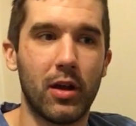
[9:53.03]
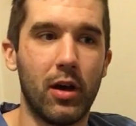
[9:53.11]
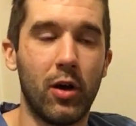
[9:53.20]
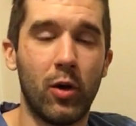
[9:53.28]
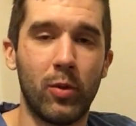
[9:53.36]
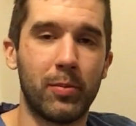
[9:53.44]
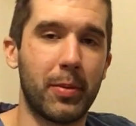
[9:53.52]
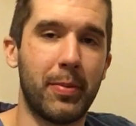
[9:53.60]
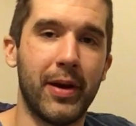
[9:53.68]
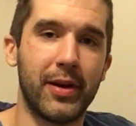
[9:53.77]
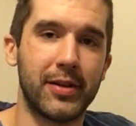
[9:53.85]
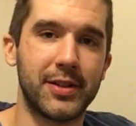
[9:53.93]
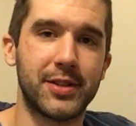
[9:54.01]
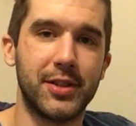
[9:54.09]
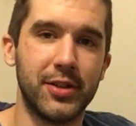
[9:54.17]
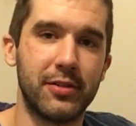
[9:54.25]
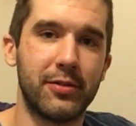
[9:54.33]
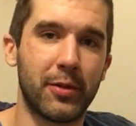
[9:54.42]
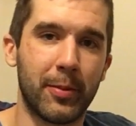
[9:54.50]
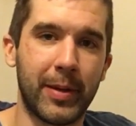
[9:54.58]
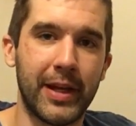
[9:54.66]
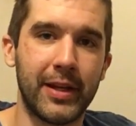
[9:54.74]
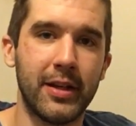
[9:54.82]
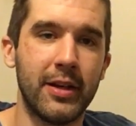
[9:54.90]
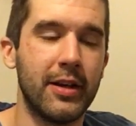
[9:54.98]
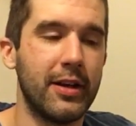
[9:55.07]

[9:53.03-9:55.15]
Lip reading: home preparedness good for me.